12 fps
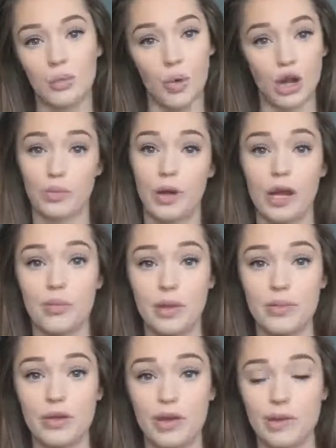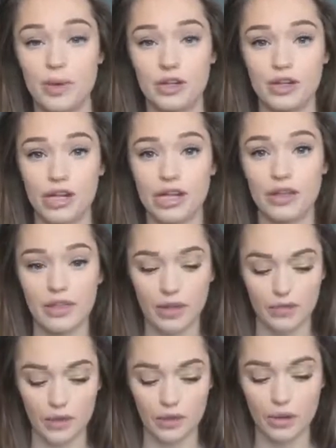want to wear a BB cream underneath,
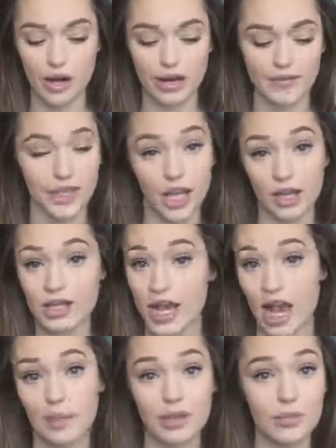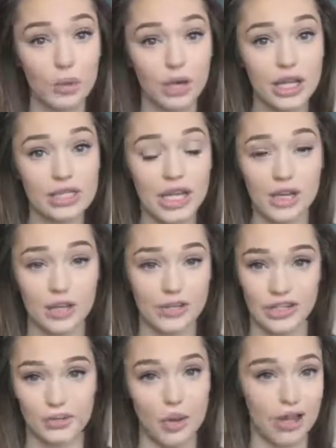if you don't have a lot of time in the mornings and you
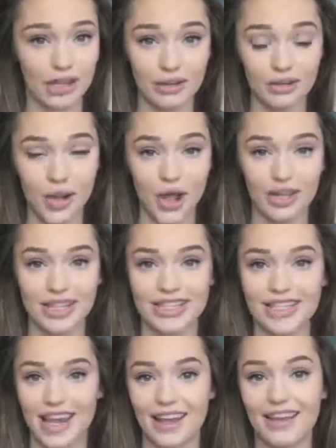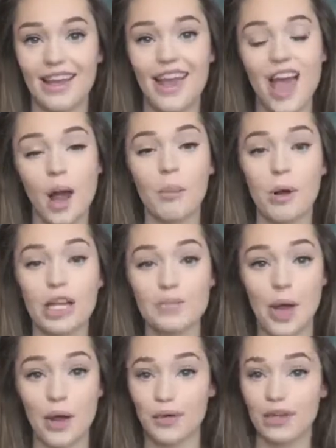just want like flawless skin, a
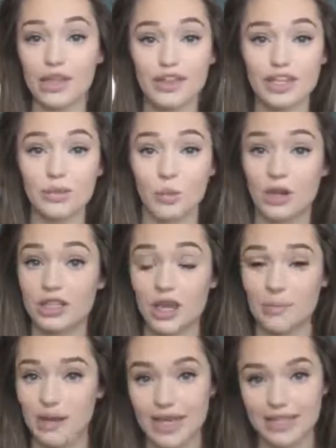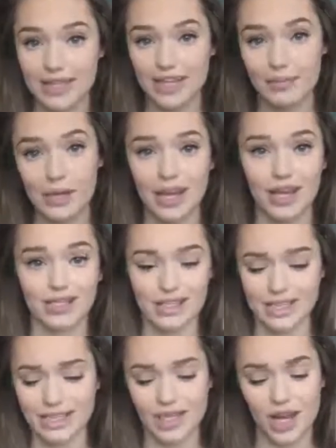pressed powder like this works amazing because
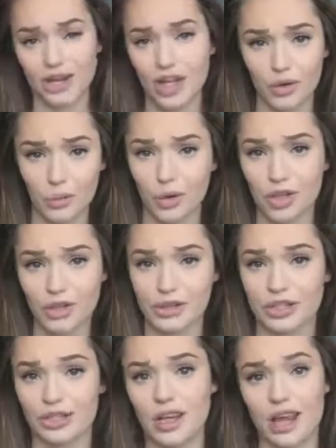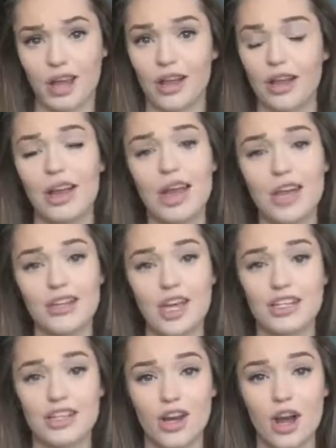it's not a lot of work. You just kind of
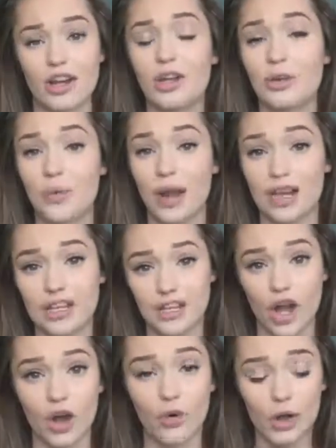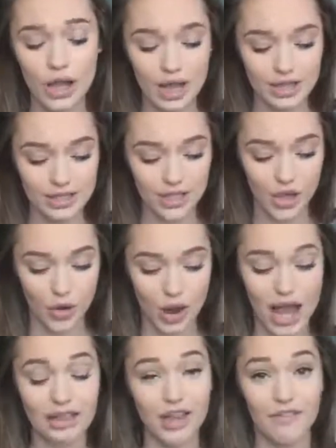dust it on and you're ready to go. So
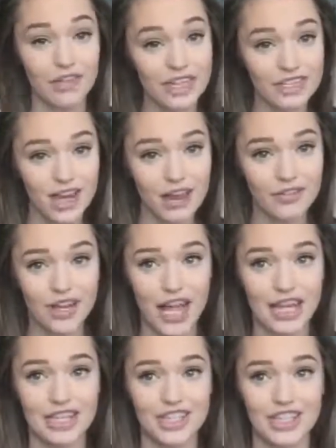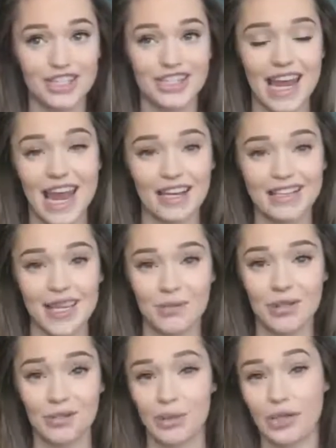I love this stuff, and I just can't seem
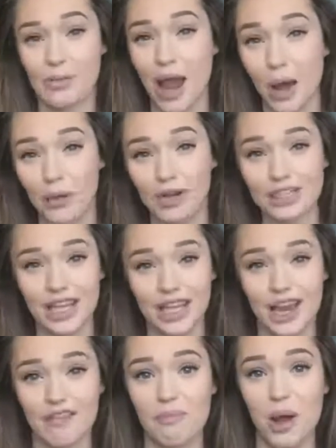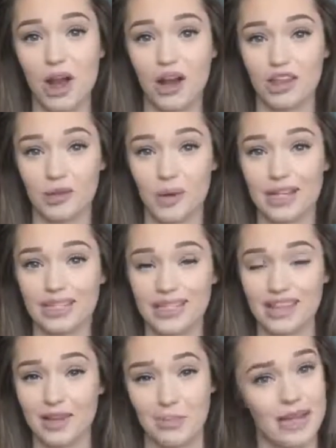to switch powders. Like, I've bought other ones
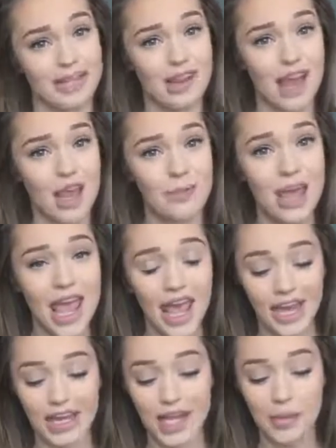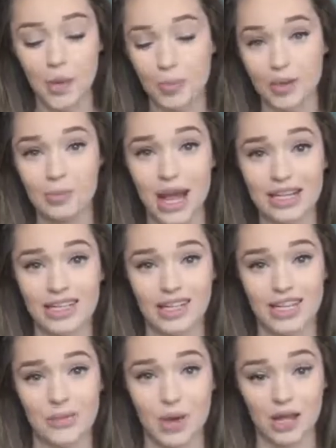in the meantime, and I keep coming back to
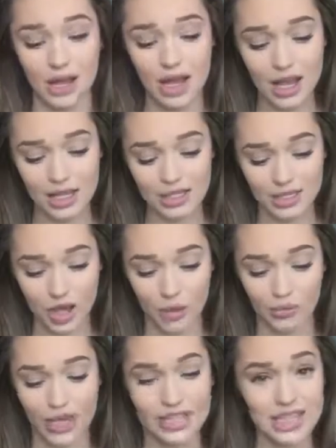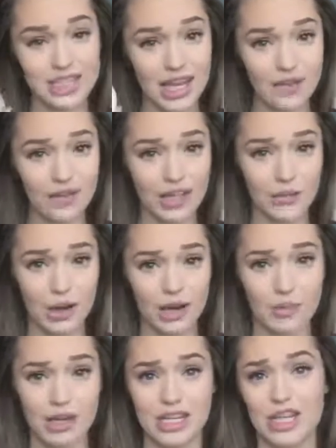this one. So this is definitely a
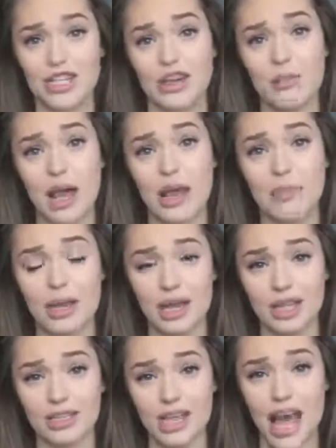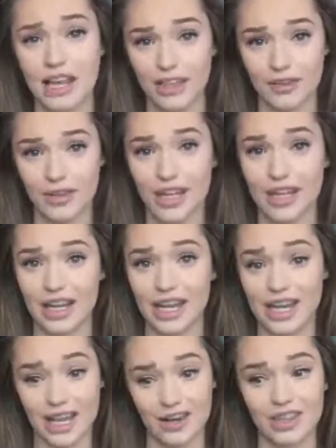recommendation of mine because I love it and I
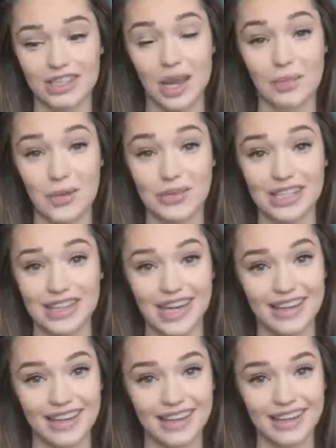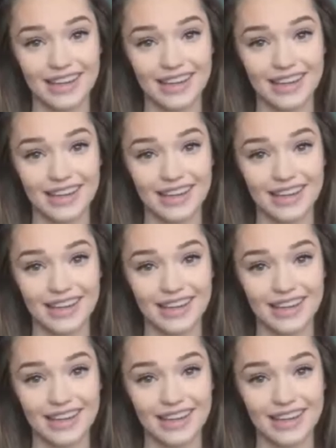cannot stop using it.